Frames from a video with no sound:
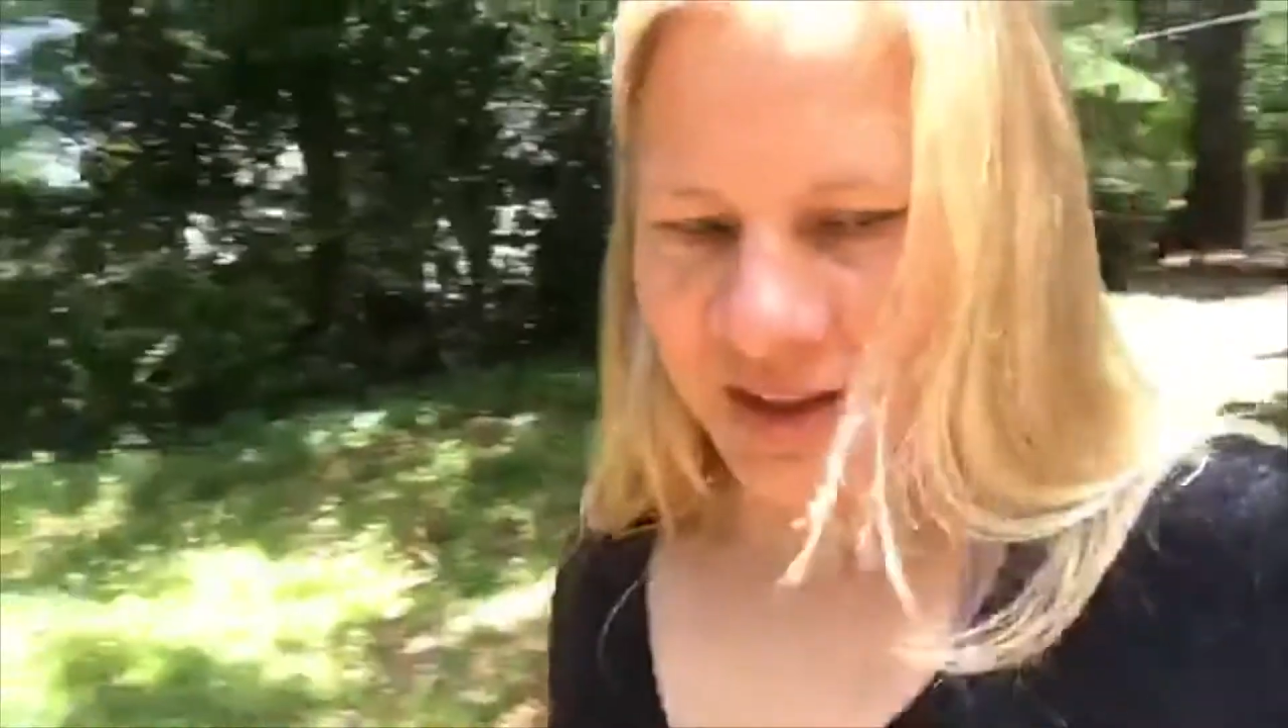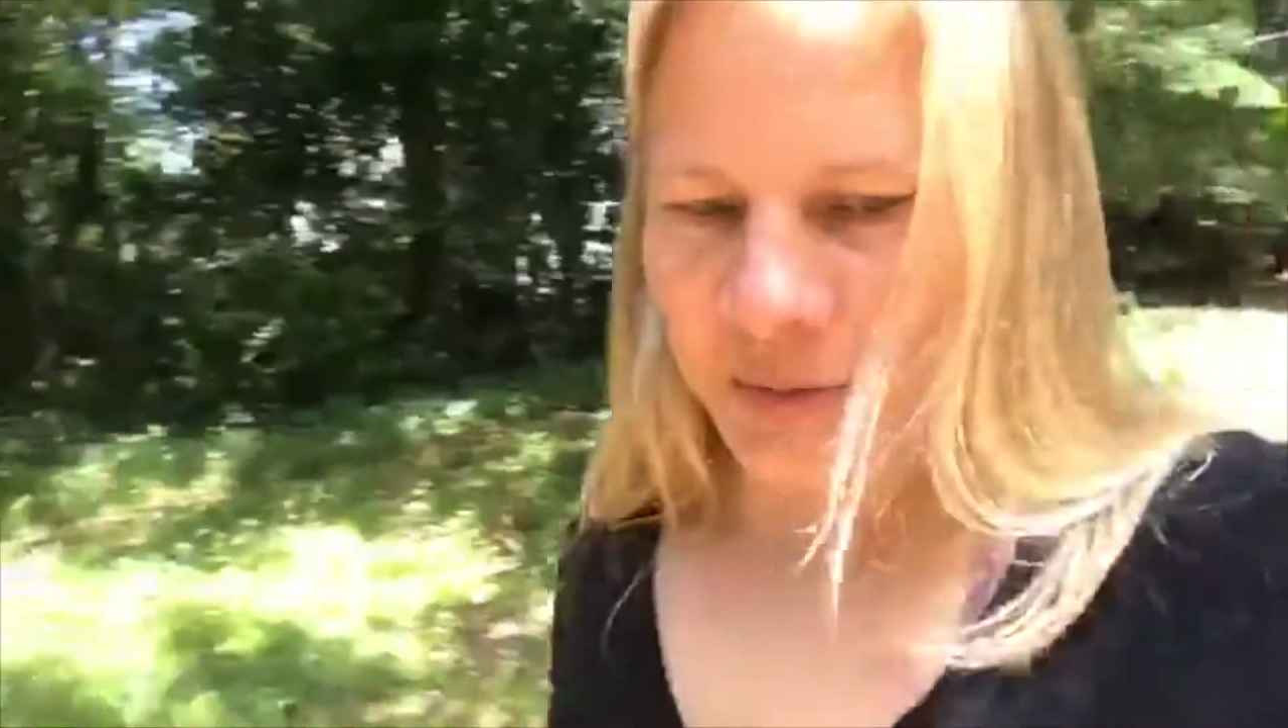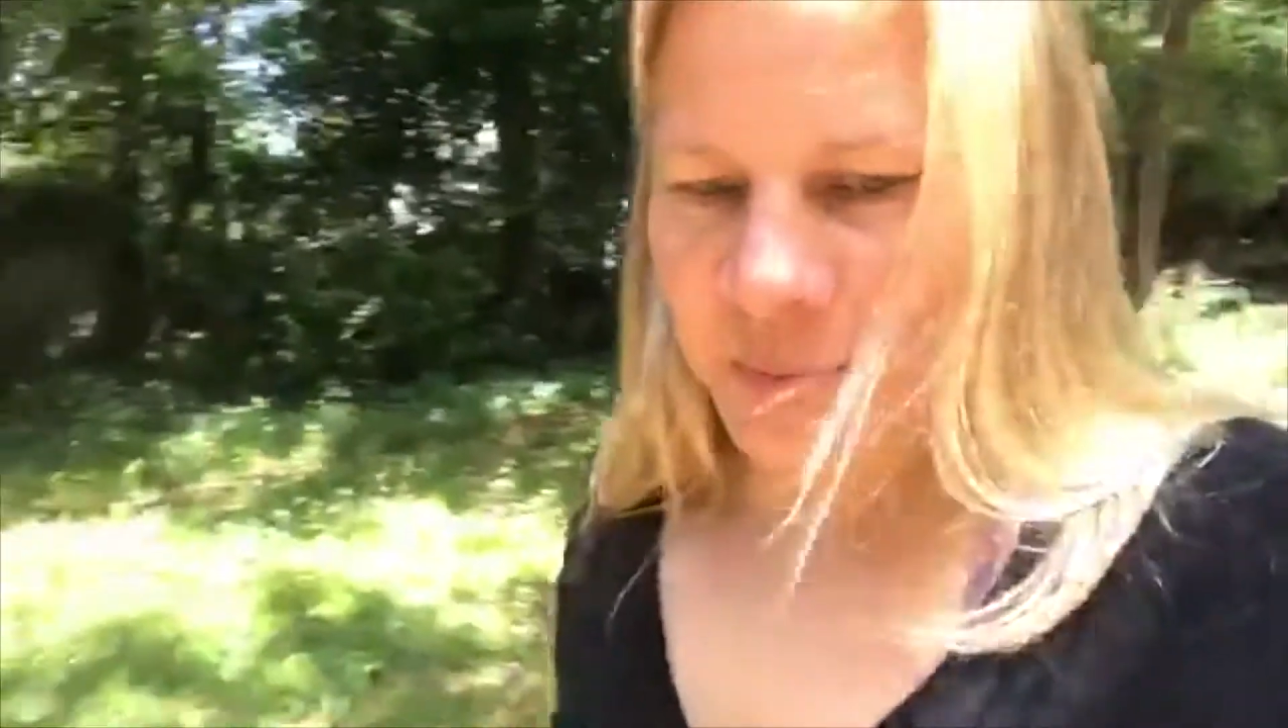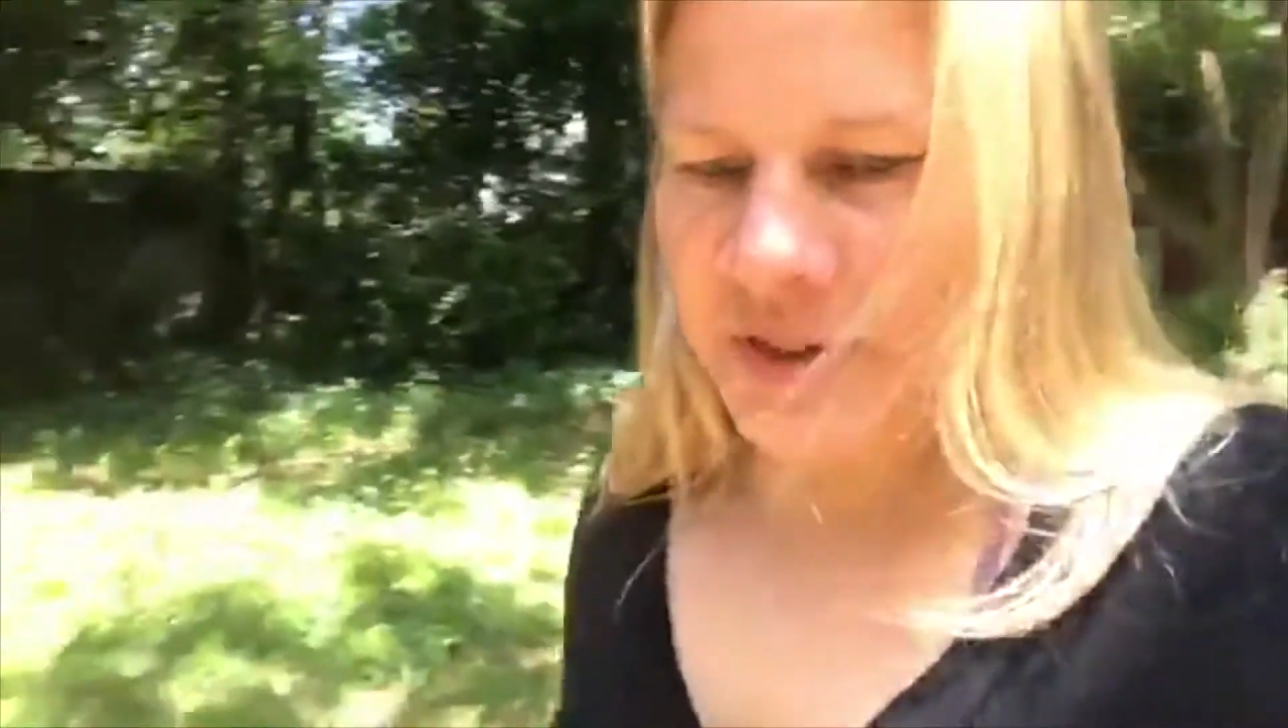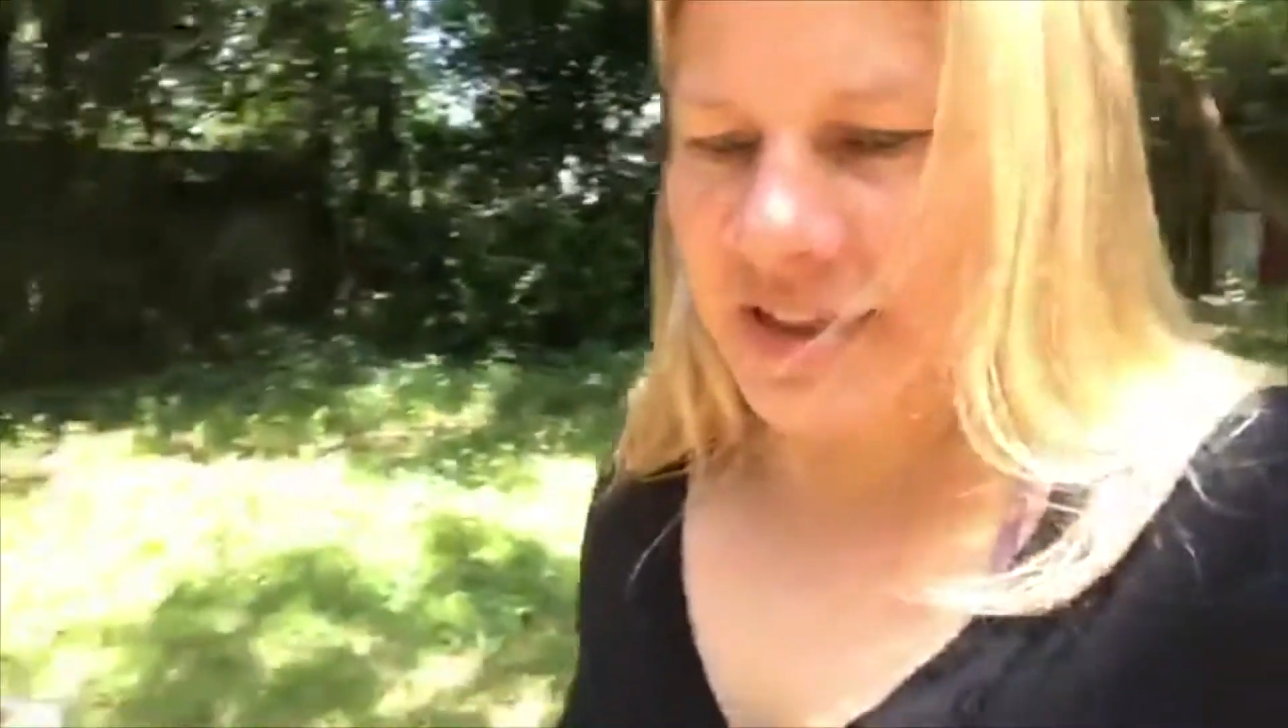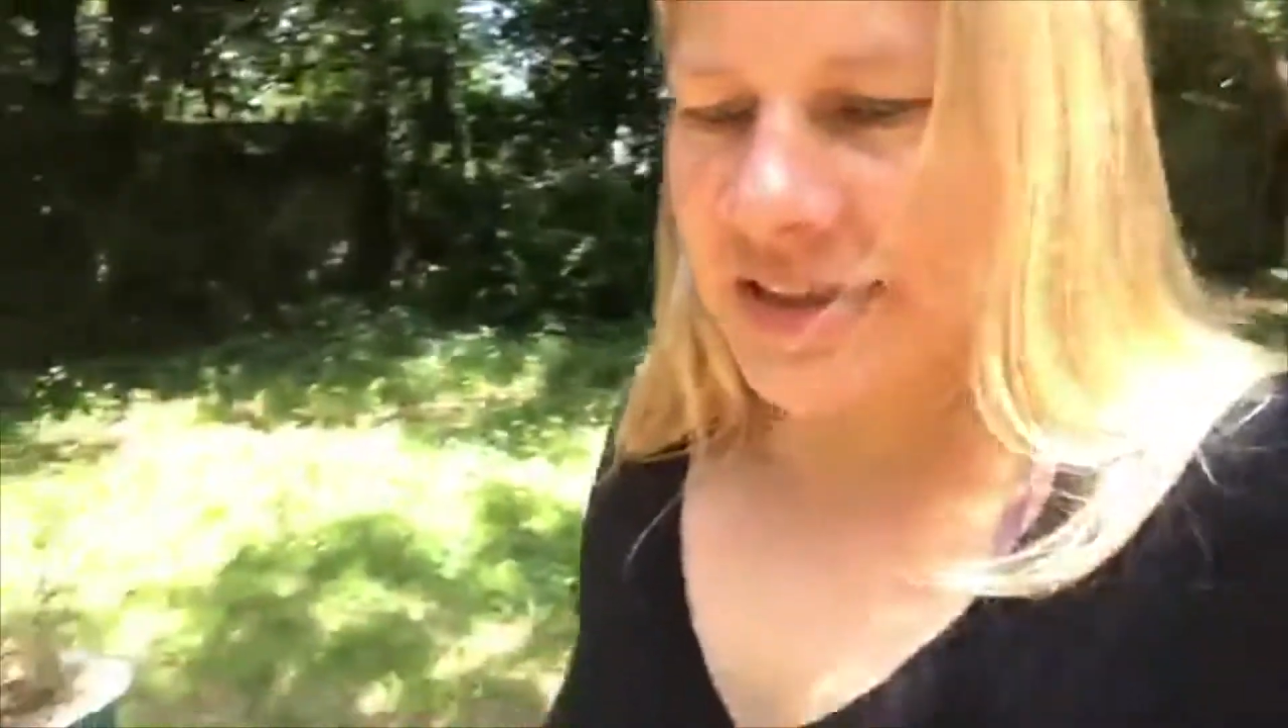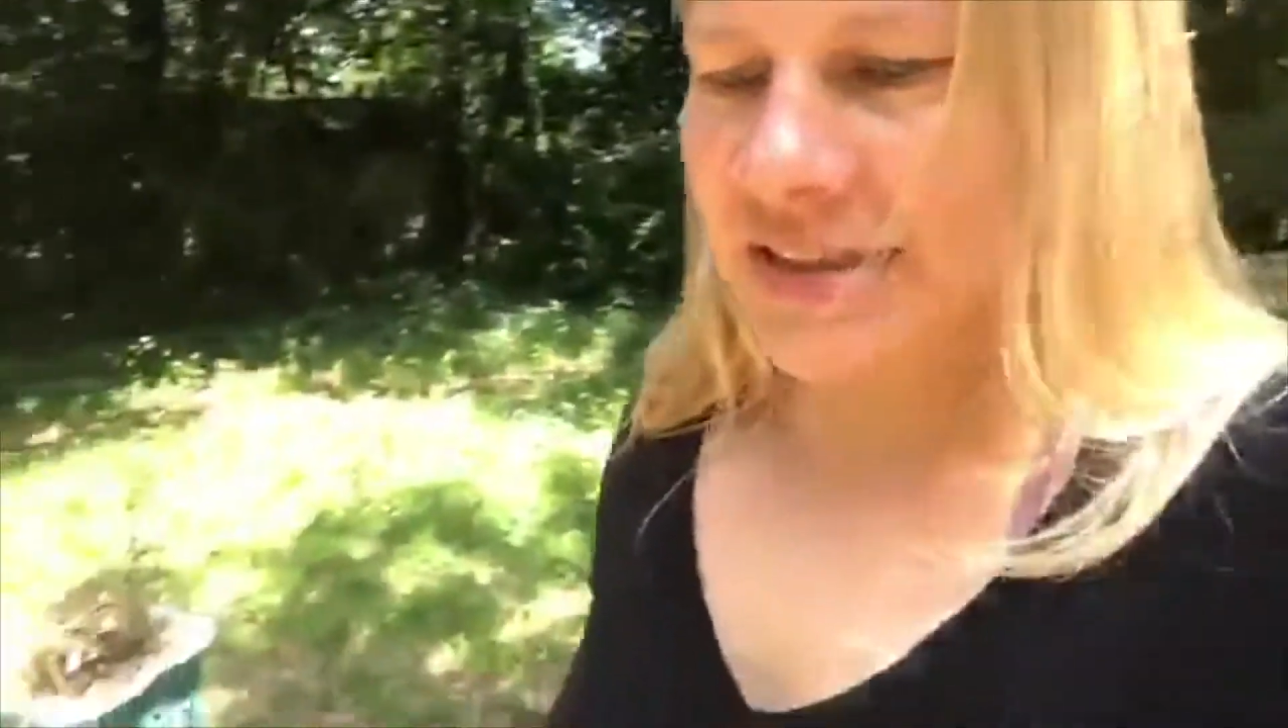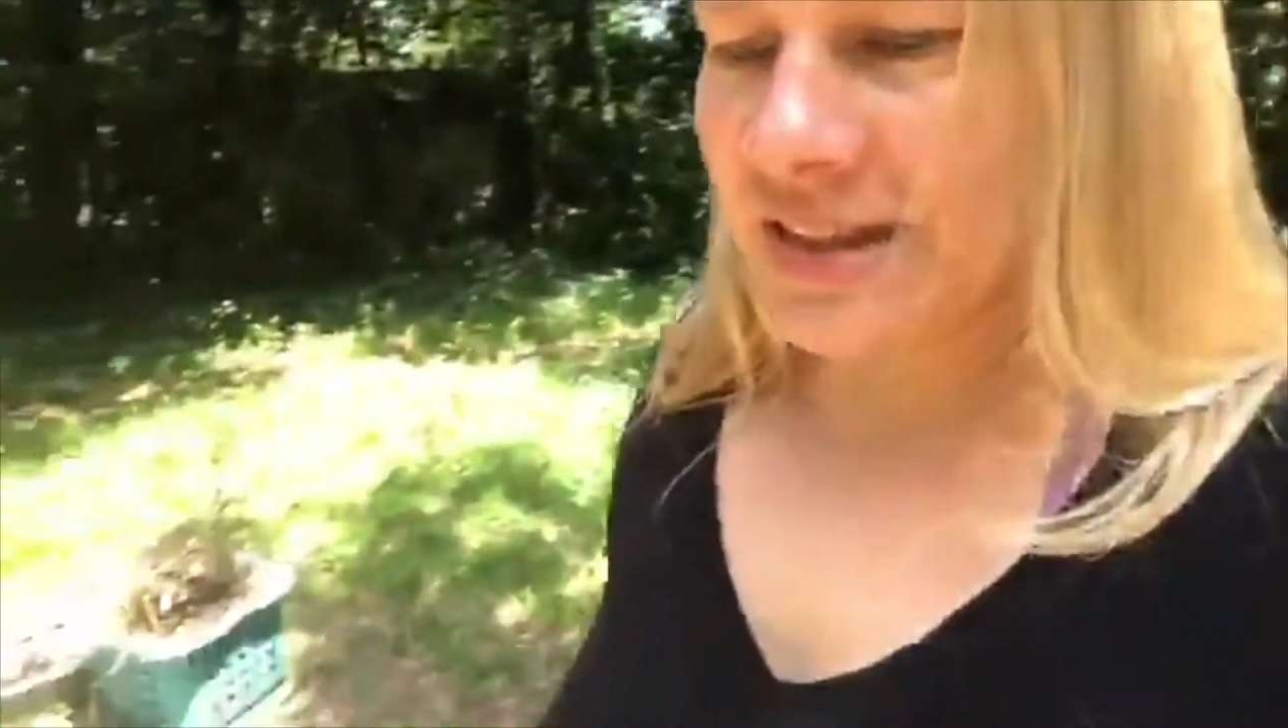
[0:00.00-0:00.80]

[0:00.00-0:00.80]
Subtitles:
I'm pleased.